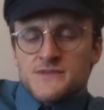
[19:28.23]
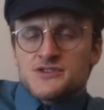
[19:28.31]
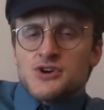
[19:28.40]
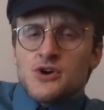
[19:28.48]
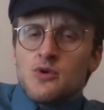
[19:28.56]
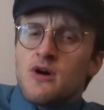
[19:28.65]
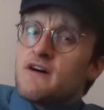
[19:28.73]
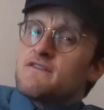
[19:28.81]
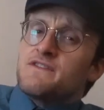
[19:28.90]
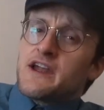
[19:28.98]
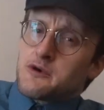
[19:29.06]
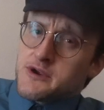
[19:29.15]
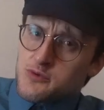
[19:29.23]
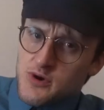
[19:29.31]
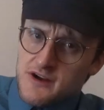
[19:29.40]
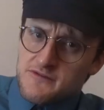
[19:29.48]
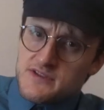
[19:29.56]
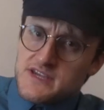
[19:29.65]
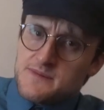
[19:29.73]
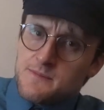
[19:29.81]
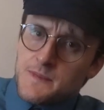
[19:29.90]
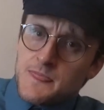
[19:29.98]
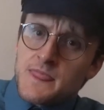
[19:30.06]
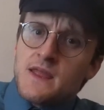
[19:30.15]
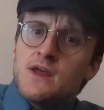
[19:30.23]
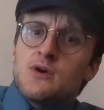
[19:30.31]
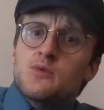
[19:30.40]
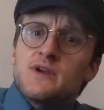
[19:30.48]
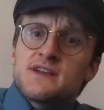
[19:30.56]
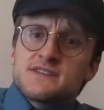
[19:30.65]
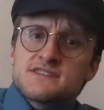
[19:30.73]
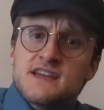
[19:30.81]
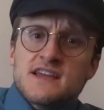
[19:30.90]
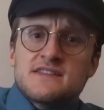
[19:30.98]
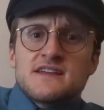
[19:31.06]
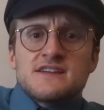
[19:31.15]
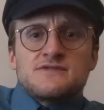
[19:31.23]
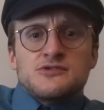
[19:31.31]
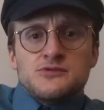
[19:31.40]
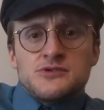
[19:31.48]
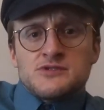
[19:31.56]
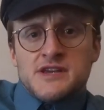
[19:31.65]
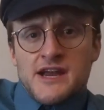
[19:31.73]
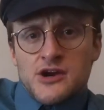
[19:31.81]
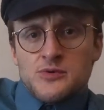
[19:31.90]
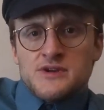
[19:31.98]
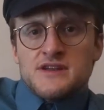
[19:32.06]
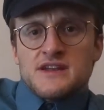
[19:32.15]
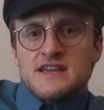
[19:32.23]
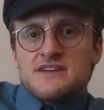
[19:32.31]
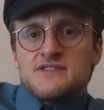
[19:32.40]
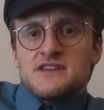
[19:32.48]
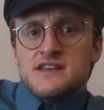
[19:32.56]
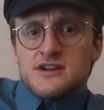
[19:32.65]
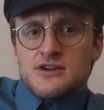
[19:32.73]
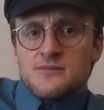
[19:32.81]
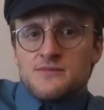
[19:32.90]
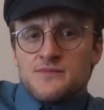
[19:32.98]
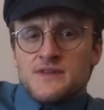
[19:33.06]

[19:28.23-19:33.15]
So, very roughly, we can say that if you use heroin in a given year